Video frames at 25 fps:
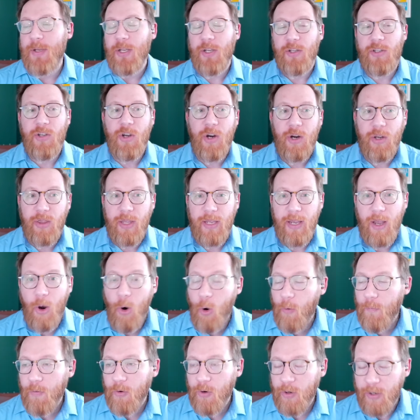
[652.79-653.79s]
you took the
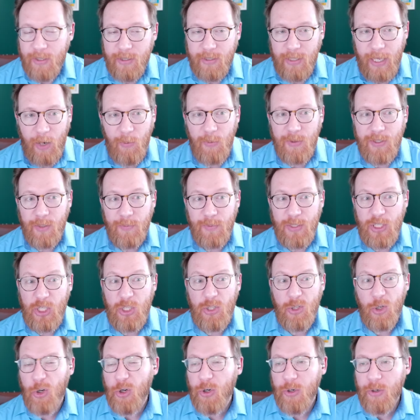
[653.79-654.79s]
over, because that was
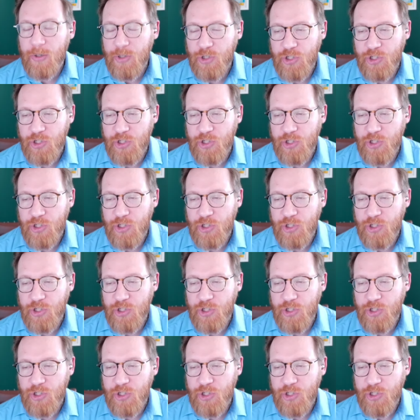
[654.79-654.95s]
absurd.